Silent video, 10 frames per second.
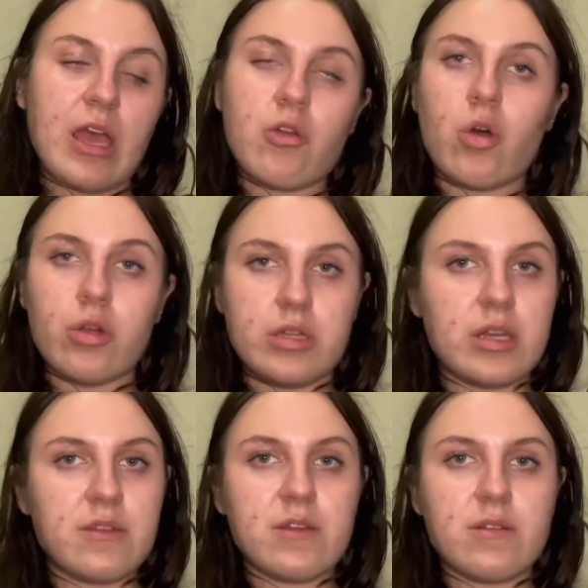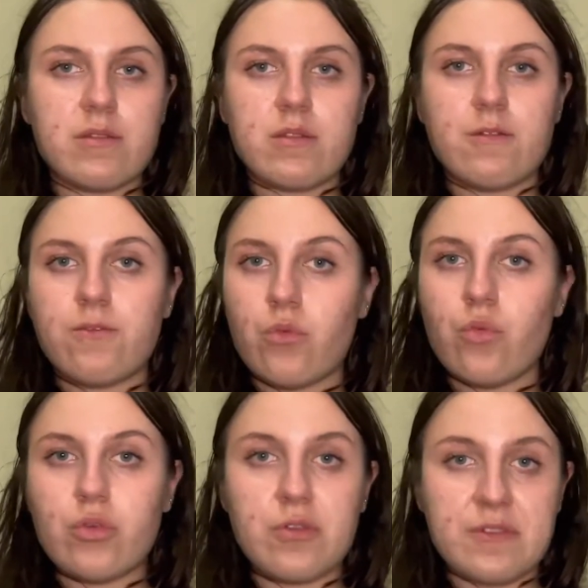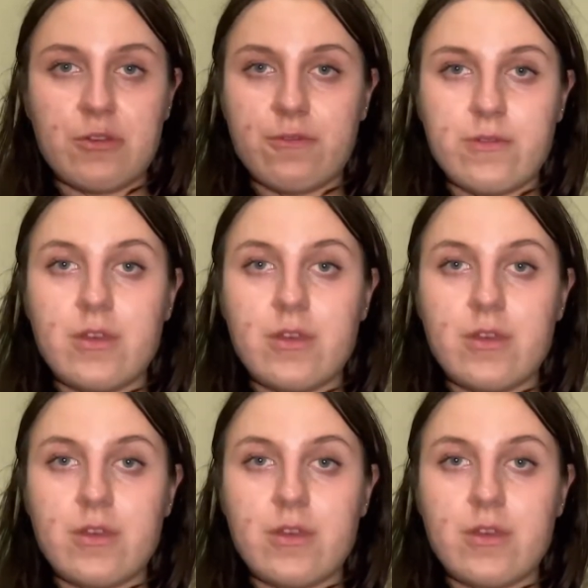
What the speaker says: holiday sets for yourself.